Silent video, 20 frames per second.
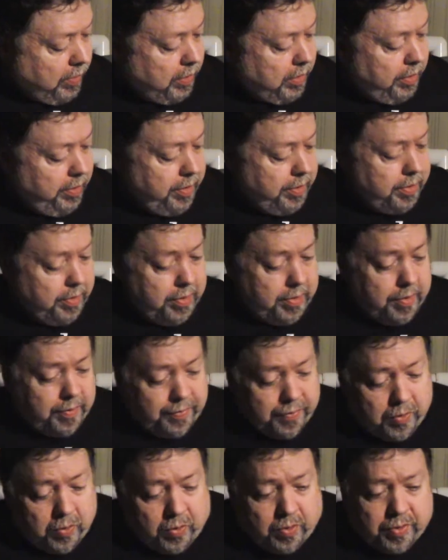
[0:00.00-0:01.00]
this is, of
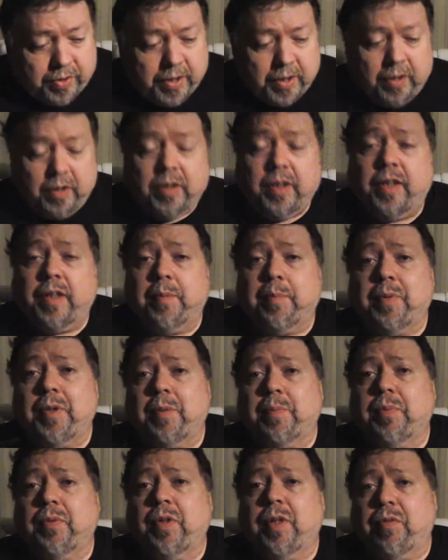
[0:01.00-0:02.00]
course, how a lot of
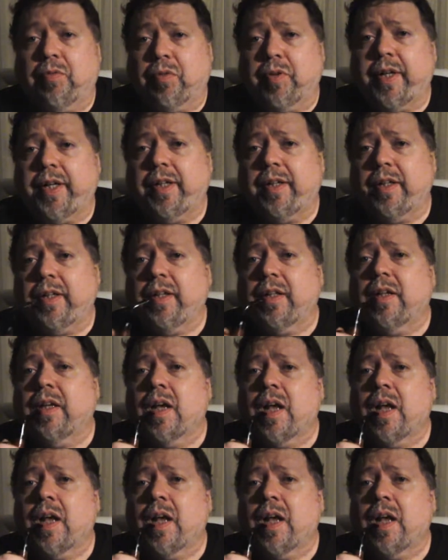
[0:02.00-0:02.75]
people have rated it.